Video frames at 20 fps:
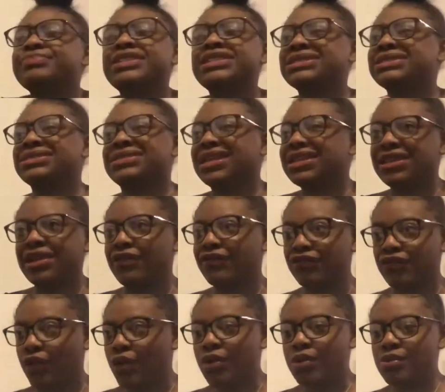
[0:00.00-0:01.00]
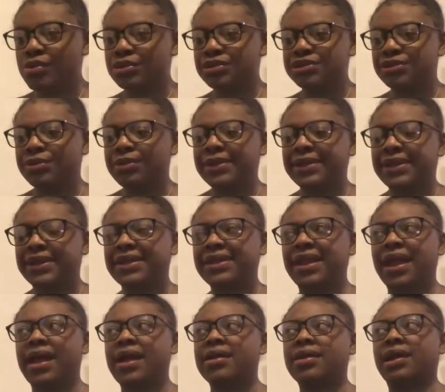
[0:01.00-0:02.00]
there's nothing wrong with doing it.
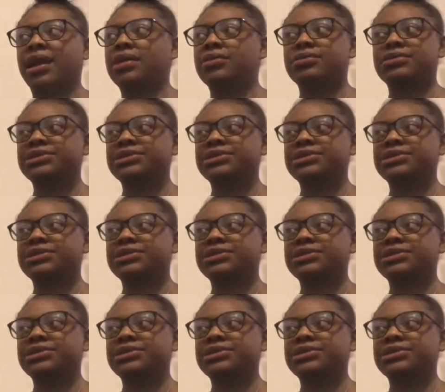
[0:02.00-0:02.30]
Like, I don't